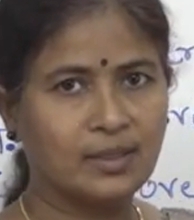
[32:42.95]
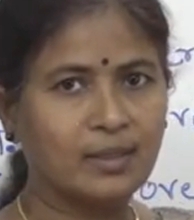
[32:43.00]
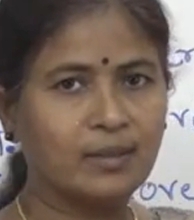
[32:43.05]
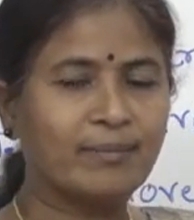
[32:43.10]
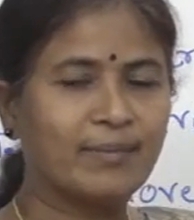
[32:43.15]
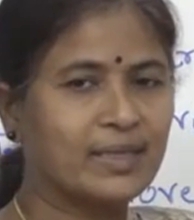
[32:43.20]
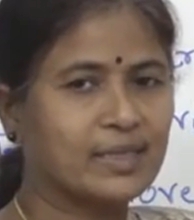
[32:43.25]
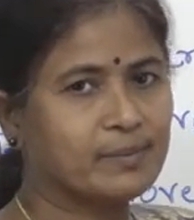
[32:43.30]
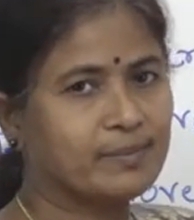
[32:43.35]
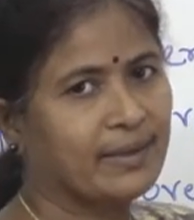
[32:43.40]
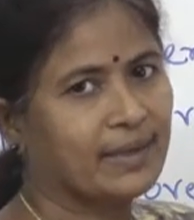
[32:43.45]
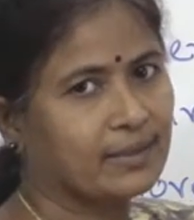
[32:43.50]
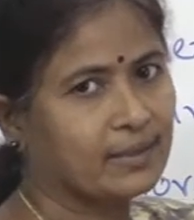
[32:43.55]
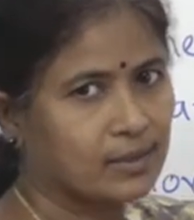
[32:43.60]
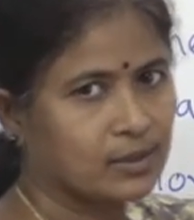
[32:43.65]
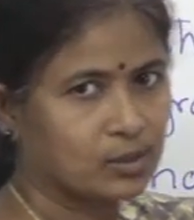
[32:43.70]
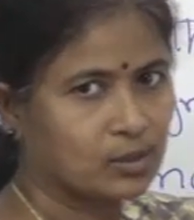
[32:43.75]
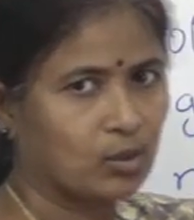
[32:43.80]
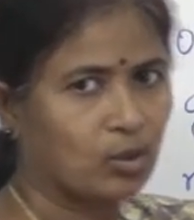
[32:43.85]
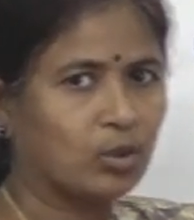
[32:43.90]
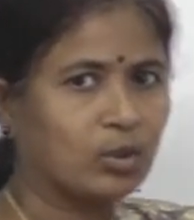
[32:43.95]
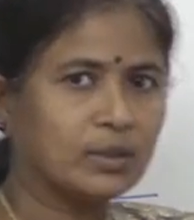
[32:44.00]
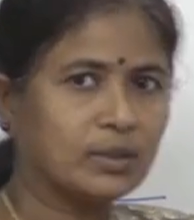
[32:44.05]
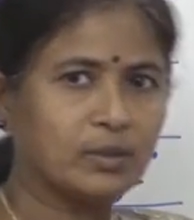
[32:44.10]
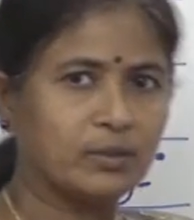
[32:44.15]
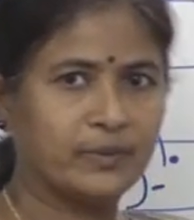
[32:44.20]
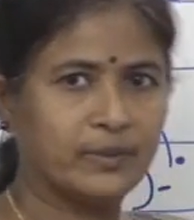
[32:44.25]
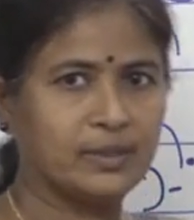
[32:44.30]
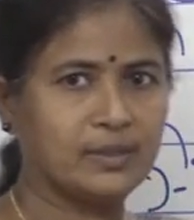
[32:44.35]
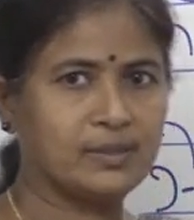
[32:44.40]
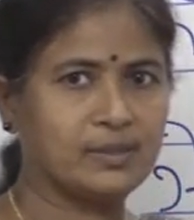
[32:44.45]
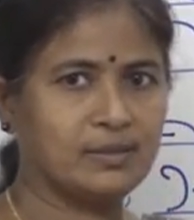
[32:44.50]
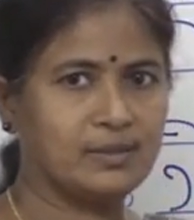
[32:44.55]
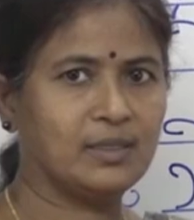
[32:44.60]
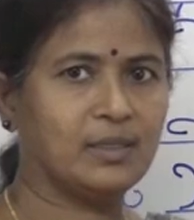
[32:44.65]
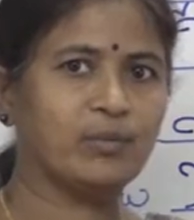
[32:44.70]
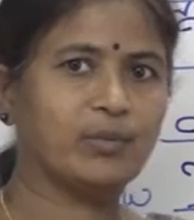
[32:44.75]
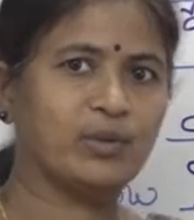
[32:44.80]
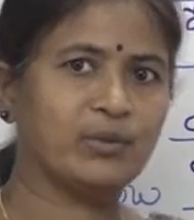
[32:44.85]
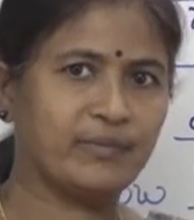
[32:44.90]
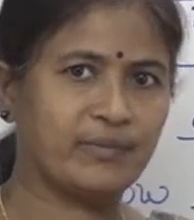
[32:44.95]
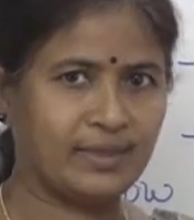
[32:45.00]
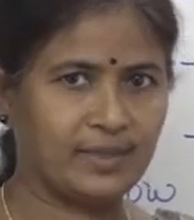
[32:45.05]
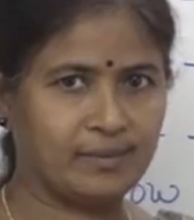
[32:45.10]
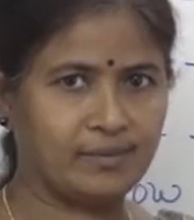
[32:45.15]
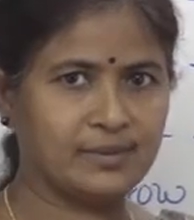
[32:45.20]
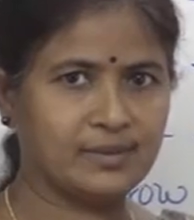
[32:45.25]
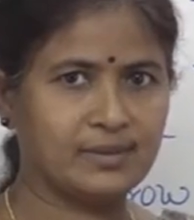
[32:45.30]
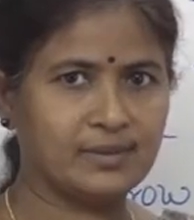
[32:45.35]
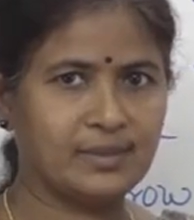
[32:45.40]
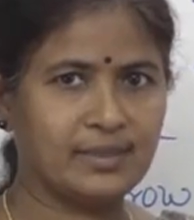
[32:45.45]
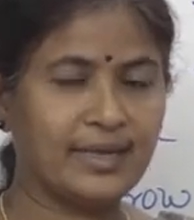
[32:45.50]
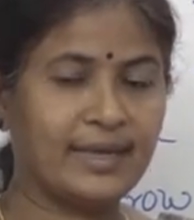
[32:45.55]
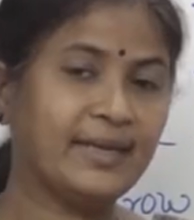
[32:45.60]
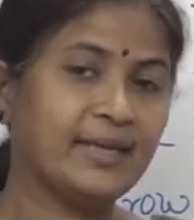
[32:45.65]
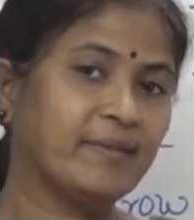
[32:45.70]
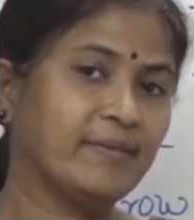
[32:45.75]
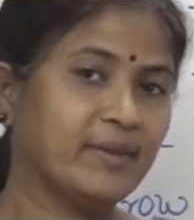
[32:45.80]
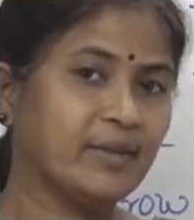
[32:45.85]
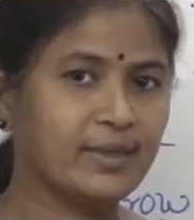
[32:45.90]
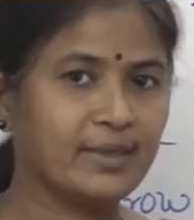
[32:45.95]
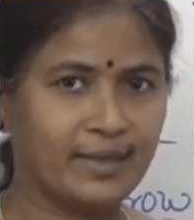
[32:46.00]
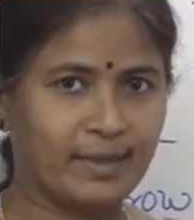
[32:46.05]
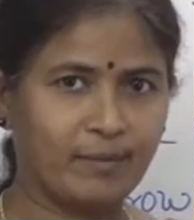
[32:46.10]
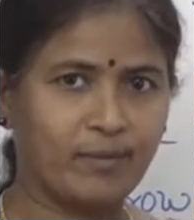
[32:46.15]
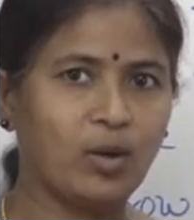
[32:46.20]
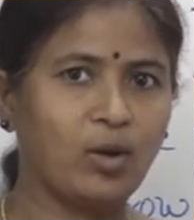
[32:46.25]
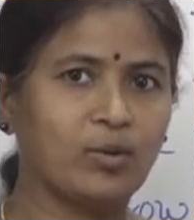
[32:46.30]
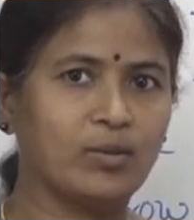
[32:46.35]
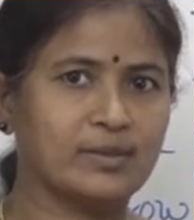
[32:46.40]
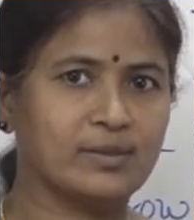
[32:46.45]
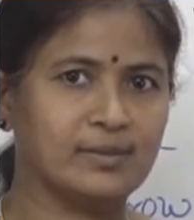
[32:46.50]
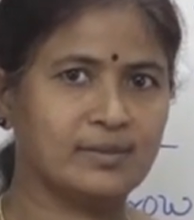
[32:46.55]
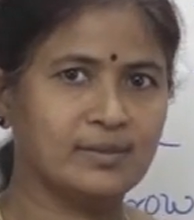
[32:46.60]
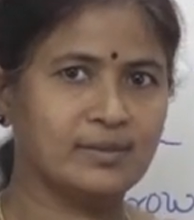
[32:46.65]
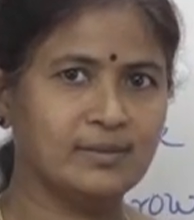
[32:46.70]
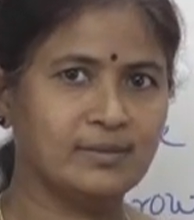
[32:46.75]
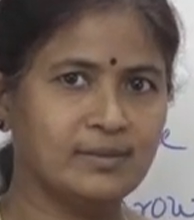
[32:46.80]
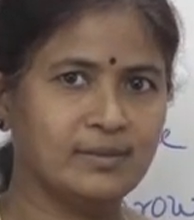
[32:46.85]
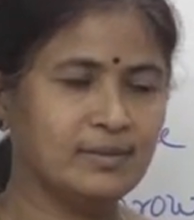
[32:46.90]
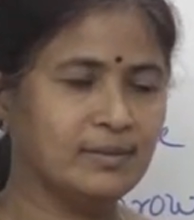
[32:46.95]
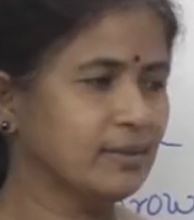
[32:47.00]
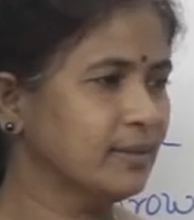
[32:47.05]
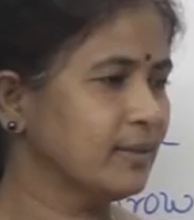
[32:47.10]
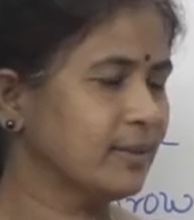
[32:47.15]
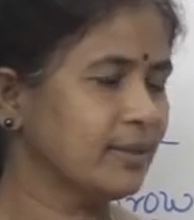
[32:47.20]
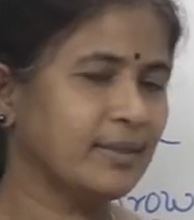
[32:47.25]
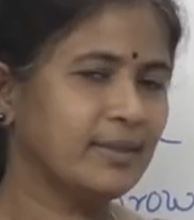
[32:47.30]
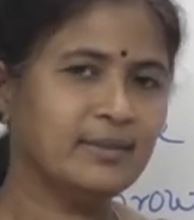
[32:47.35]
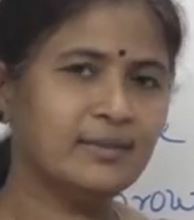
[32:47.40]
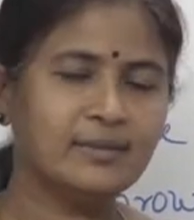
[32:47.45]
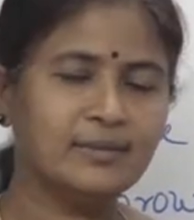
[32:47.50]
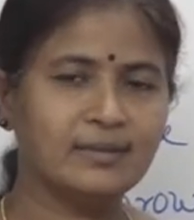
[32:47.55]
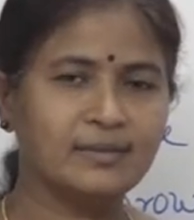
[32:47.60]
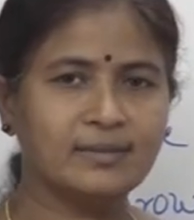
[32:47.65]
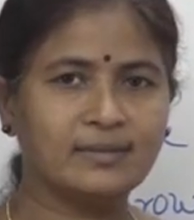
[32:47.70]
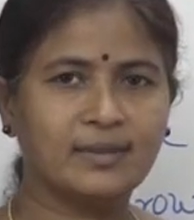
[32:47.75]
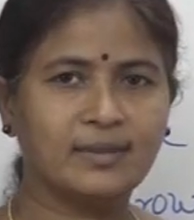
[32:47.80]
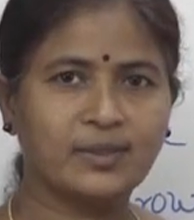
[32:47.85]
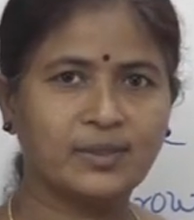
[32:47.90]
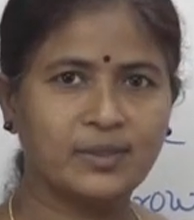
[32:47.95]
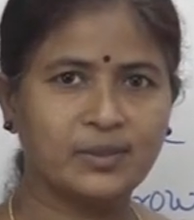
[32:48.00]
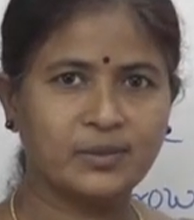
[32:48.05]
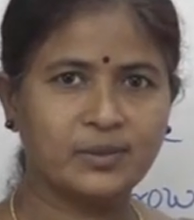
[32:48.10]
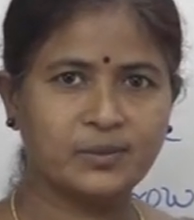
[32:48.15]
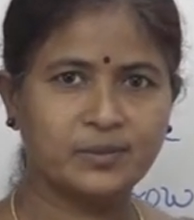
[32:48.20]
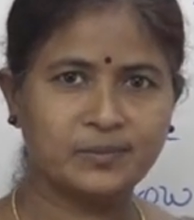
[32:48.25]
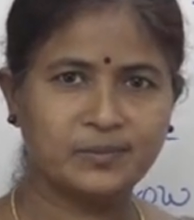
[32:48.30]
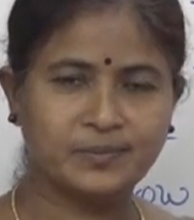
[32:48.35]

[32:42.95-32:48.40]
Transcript: Please practice all the words number of times and even grammar logs. Clear? Thank you.